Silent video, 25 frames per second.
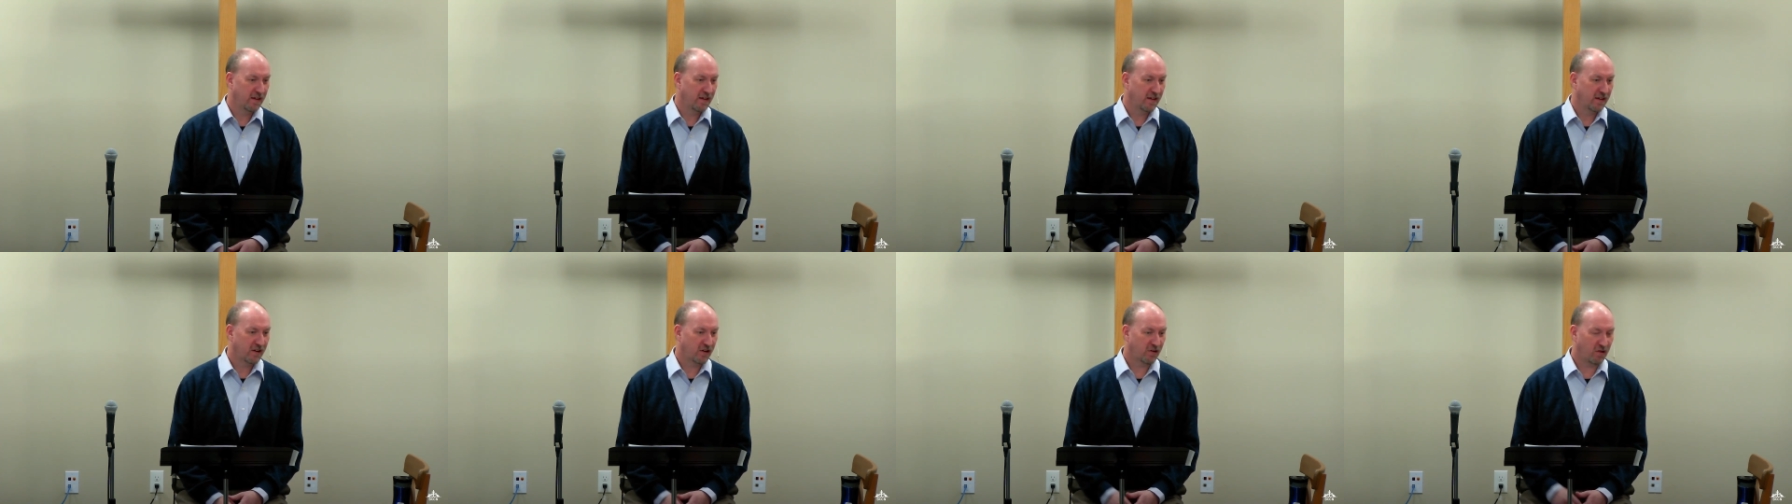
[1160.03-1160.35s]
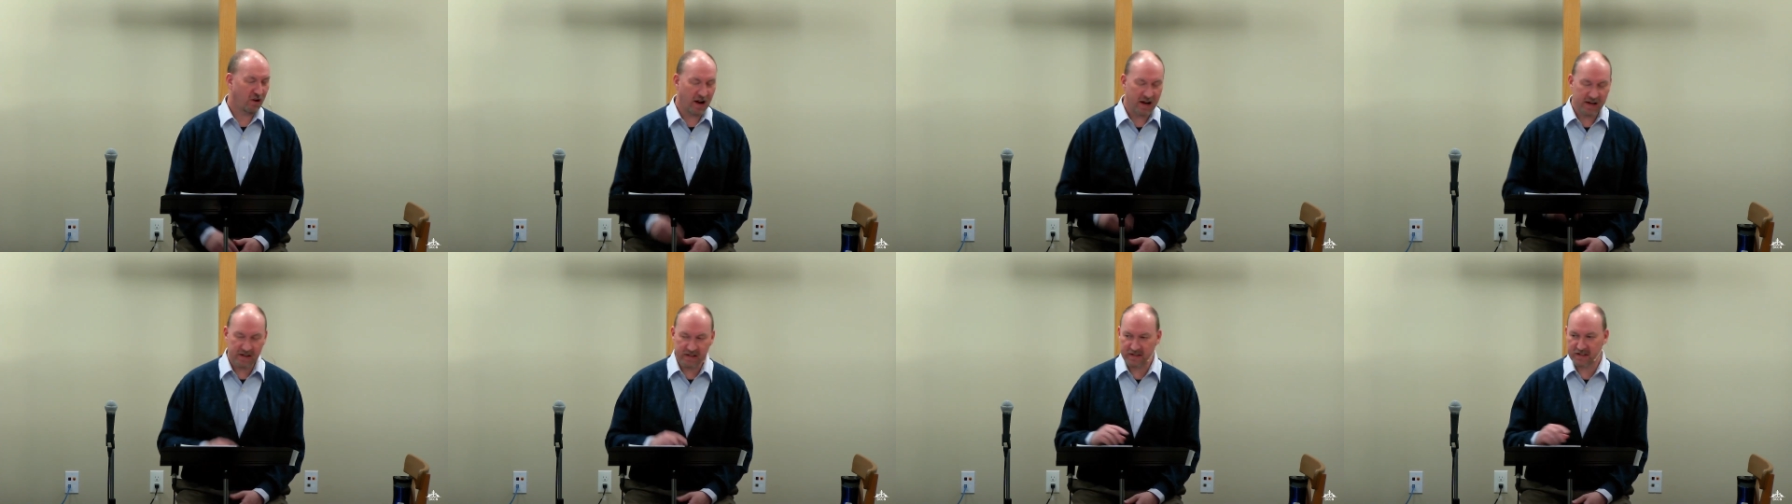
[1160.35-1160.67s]

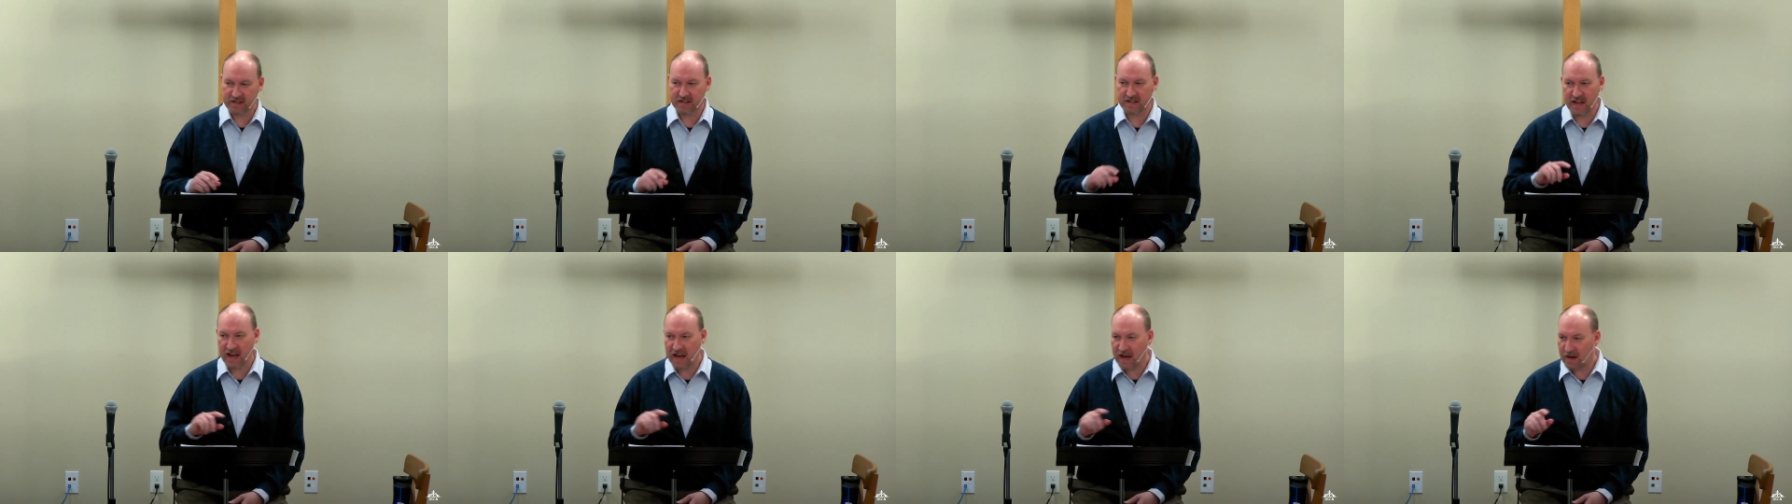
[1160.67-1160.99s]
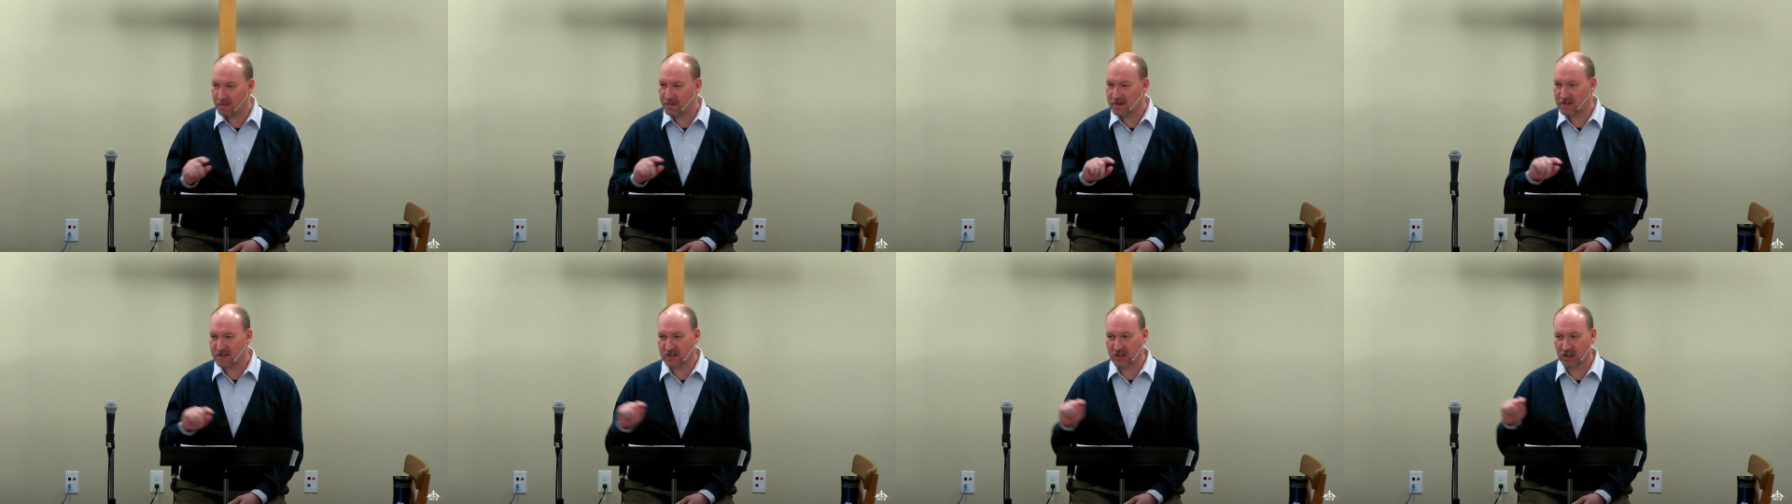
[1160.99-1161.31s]
Christ's name
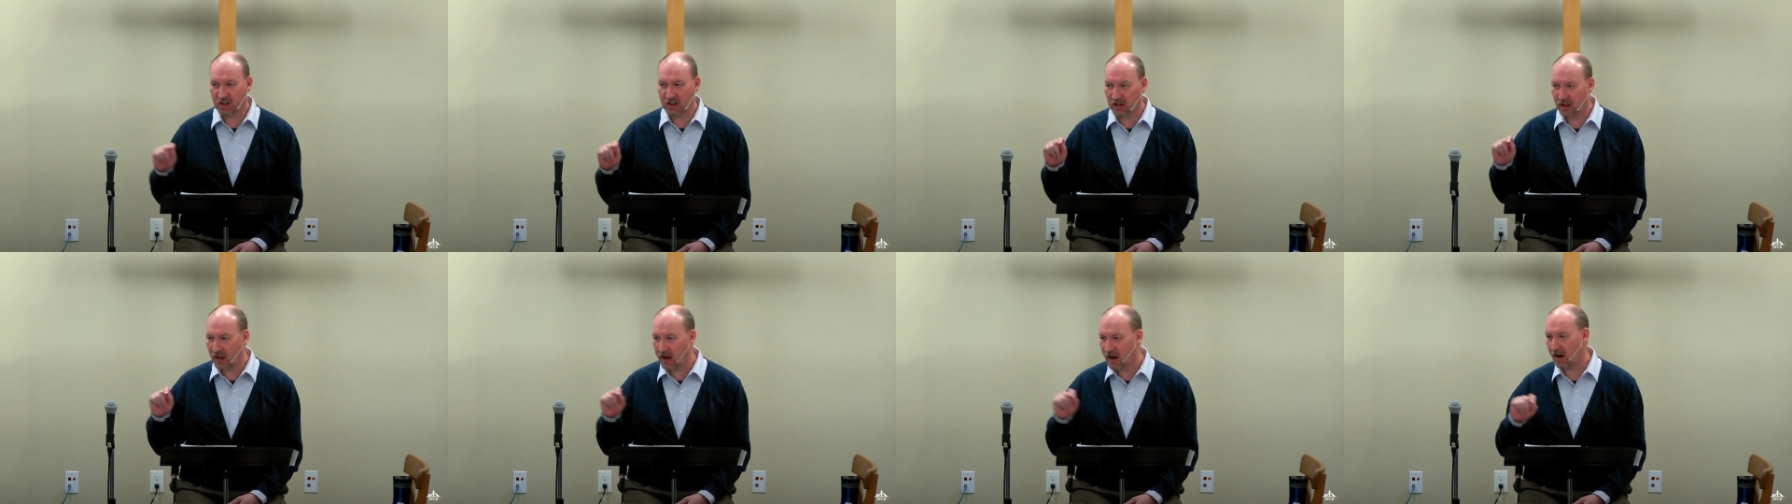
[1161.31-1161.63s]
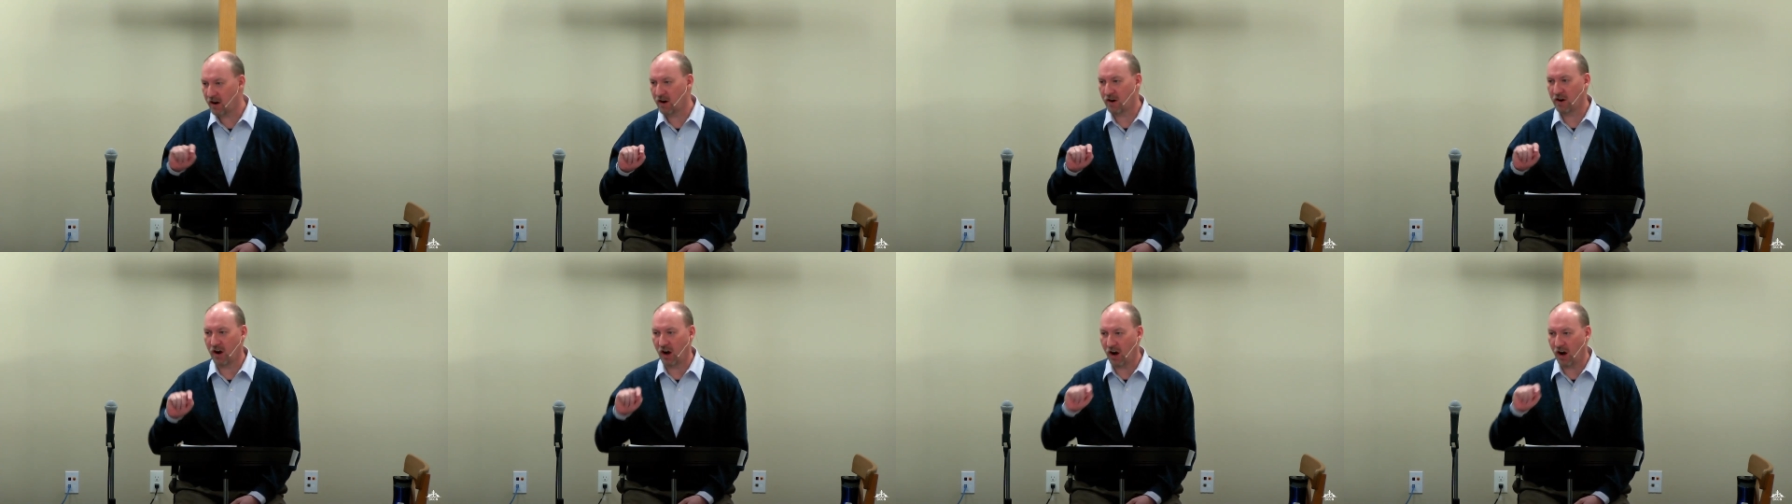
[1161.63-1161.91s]
is declared